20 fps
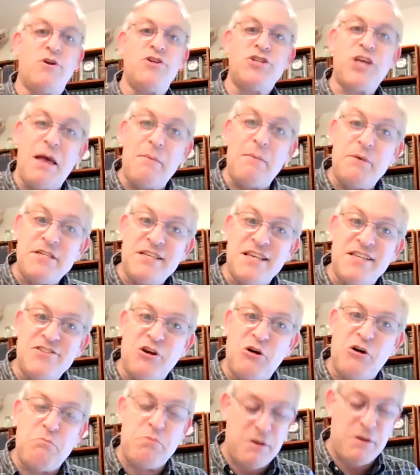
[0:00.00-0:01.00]
So on Shabbos,
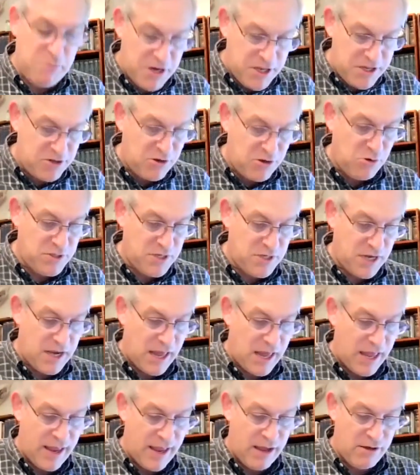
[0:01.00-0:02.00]
it's open, but it's closed
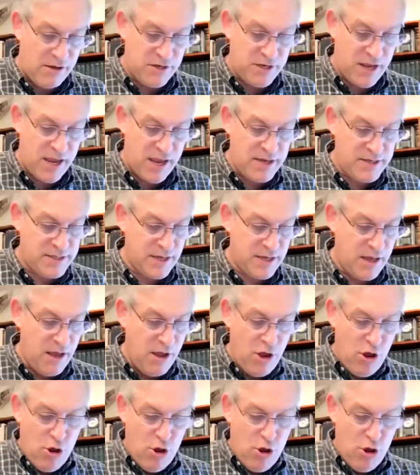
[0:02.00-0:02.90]
on the high holidays.